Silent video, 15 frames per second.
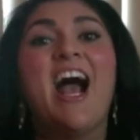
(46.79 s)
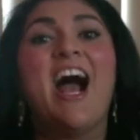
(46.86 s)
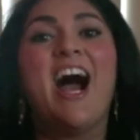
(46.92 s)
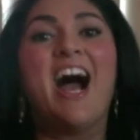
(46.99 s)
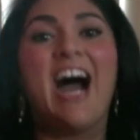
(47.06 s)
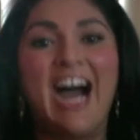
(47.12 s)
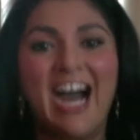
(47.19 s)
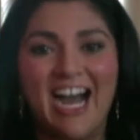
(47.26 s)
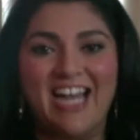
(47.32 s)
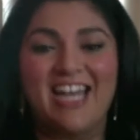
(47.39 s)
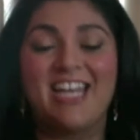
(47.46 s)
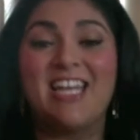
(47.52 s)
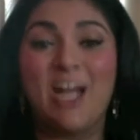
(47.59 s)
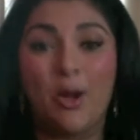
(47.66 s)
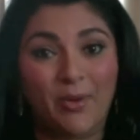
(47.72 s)
hot
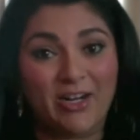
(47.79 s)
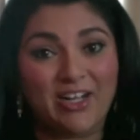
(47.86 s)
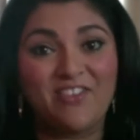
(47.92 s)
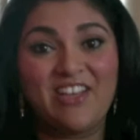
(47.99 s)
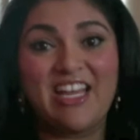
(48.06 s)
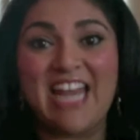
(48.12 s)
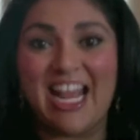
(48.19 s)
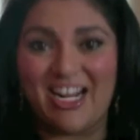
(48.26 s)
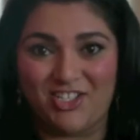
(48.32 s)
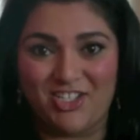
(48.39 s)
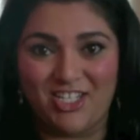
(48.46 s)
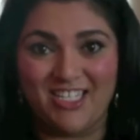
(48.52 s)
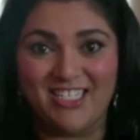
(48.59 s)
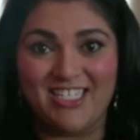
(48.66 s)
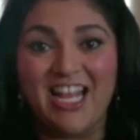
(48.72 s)
network of
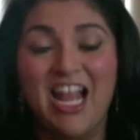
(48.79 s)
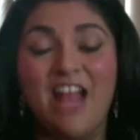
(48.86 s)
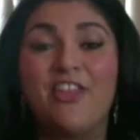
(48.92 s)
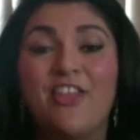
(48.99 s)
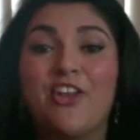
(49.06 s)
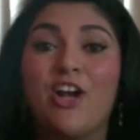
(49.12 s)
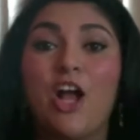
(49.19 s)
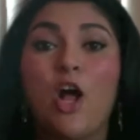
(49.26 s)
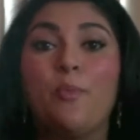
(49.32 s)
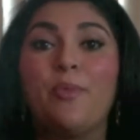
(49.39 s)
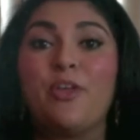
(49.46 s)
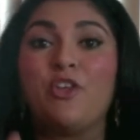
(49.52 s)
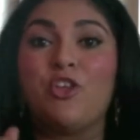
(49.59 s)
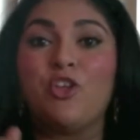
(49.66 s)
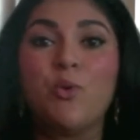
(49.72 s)
connections that are
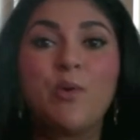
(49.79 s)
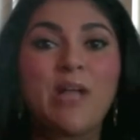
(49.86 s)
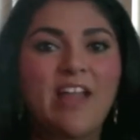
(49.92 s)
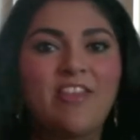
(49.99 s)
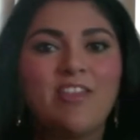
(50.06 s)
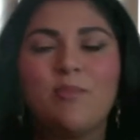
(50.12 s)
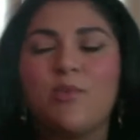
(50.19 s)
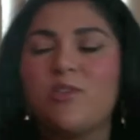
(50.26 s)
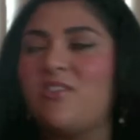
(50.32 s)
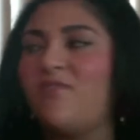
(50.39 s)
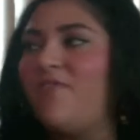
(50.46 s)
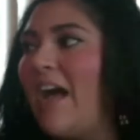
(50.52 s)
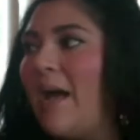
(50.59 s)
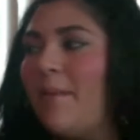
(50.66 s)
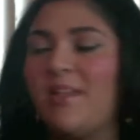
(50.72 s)
helping you get the most
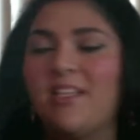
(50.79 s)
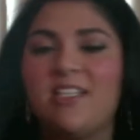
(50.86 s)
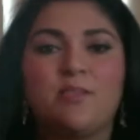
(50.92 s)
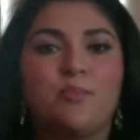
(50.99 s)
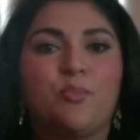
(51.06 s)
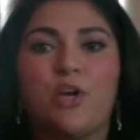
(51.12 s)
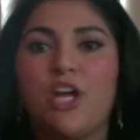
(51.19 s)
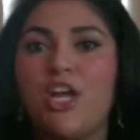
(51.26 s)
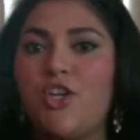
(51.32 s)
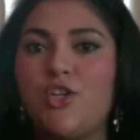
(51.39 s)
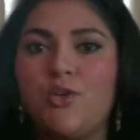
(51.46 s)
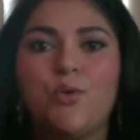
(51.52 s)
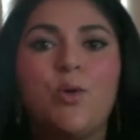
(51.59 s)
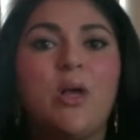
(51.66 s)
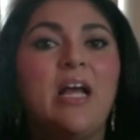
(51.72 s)
fabulous brand
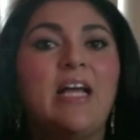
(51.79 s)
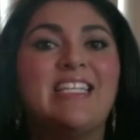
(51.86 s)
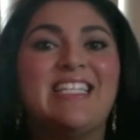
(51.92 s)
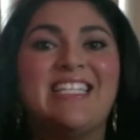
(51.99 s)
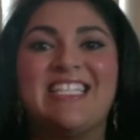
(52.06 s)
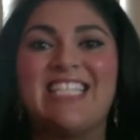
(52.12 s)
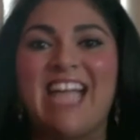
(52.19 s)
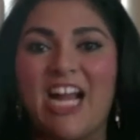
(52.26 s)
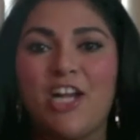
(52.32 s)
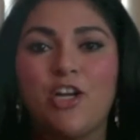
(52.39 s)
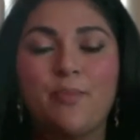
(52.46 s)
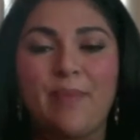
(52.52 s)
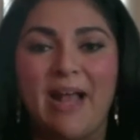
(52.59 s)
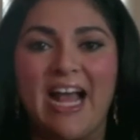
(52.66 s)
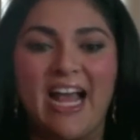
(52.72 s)
new
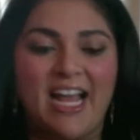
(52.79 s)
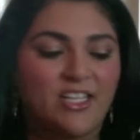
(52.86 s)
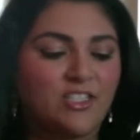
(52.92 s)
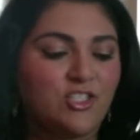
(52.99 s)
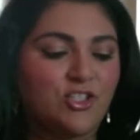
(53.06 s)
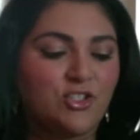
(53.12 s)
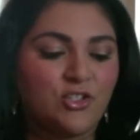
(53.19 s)
designer bags,